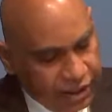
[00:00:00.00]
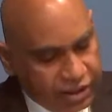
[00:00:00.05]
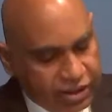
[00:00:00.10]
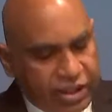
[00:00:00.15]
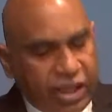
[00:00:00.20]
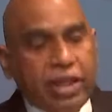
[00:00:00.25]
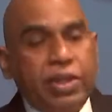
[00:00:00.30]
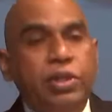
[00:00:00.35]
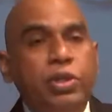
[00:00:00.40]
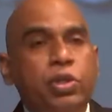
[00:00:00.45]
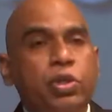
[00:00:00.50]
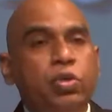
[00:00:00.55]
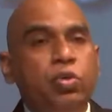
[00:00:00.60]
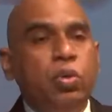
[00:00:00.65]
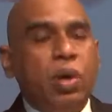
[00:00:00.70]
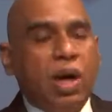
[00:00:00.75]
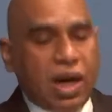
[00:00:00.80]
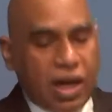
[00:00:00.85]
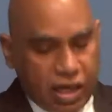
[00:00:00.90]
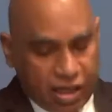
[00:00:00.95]
then
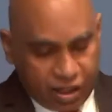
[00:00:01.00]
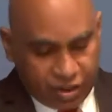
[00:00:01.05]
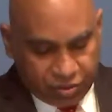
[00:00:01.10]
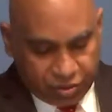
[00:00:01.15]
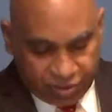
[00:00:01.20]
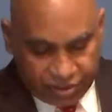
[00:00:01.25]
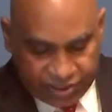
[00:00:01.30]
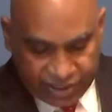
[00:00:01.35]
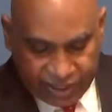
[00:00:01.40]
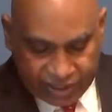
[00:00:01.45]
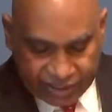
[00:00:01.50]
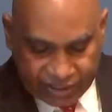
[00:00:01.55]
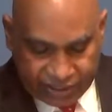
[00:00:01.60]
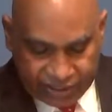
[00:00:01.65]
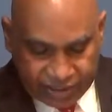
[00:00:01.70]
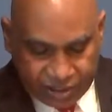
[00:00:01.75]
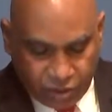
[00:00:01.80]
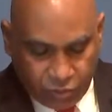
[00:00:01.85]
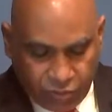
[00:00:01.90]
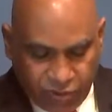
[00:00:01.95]
you are
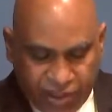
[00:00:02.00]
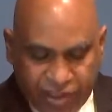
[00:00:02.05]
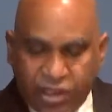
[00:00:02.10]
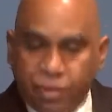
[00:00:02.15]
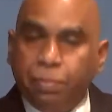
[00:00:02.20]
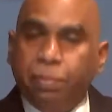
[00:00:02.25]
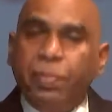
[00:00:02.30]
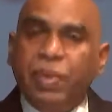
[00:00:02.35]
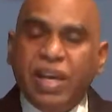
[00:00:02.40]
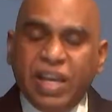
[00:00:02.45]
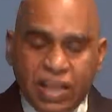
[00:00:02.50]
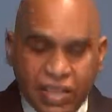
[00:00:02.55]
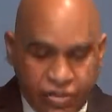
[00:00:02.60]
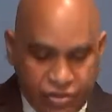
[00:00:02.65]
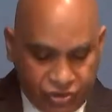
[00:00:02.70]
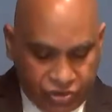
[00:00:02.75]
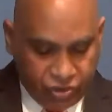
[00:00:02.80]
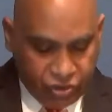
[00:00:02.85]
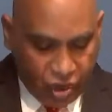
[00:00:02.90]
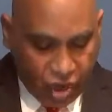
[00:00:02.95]
rejecting the very
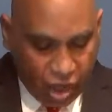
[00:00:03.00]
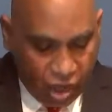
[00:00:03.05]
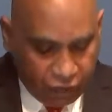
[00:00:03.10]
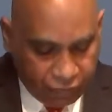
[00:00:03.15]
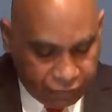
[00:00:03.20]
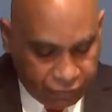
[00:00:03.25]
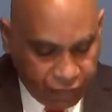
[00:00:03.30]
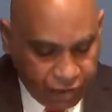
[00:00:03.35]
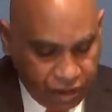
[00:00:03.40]
means of,